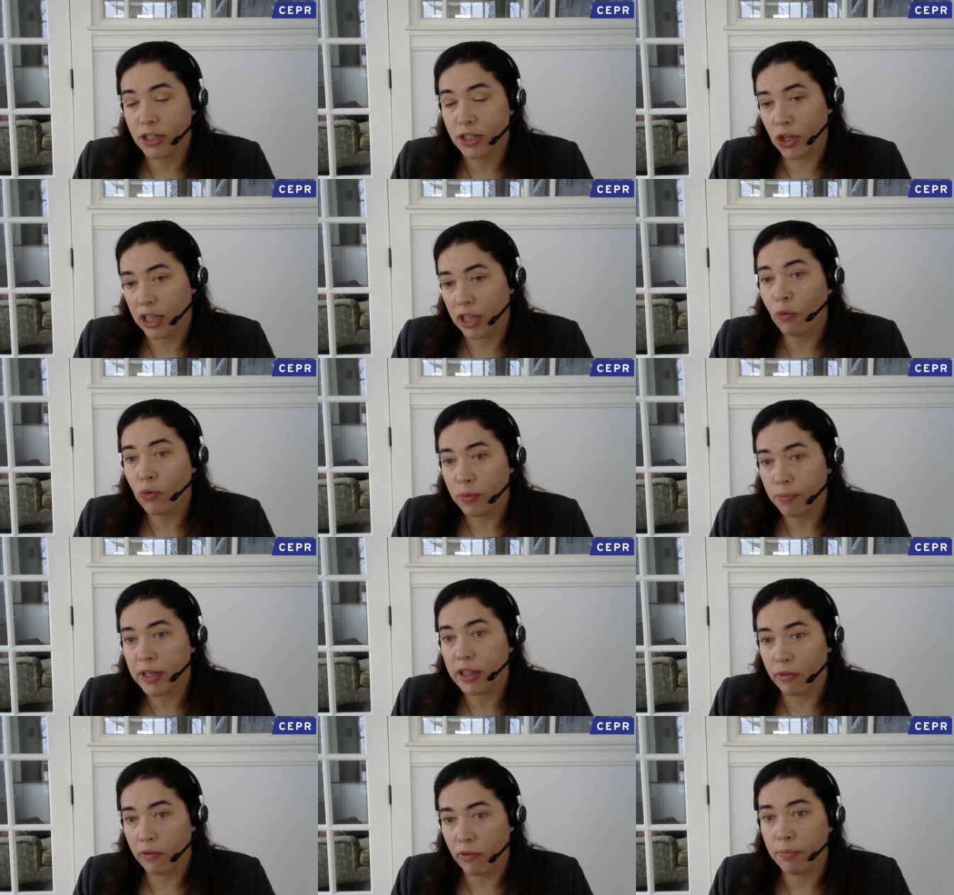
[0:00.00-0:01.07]
So that would be
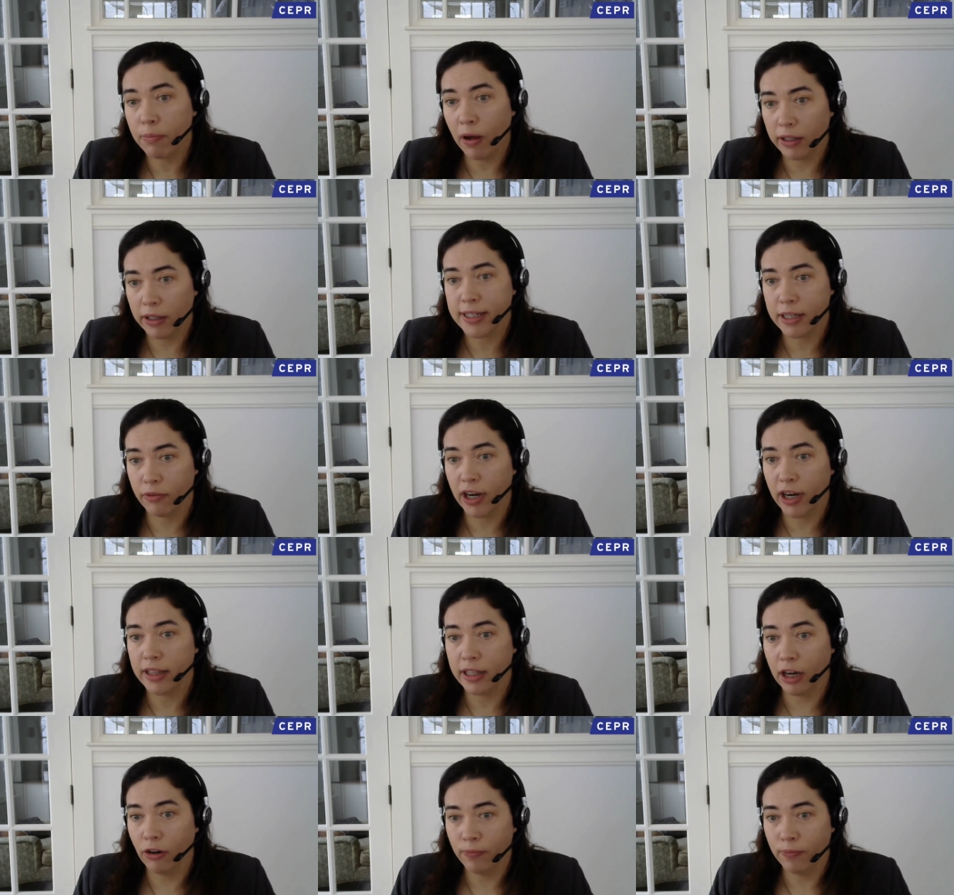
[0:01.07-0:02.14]
the right policy right
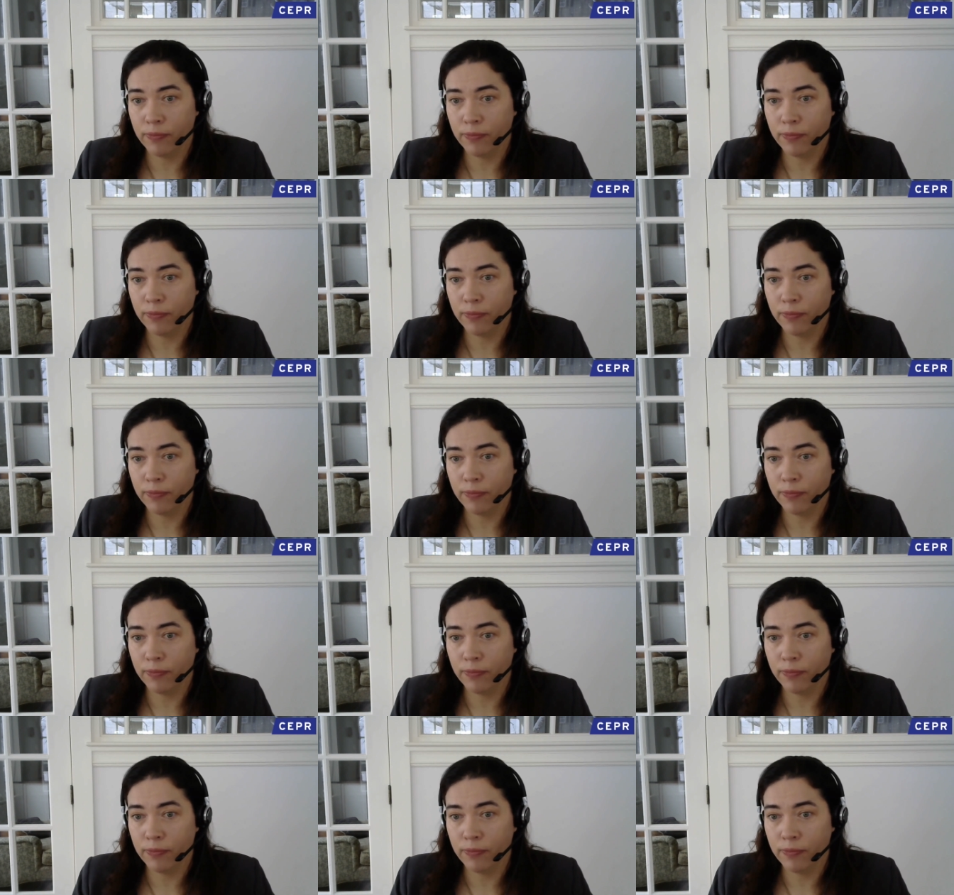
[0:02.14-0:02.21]
now.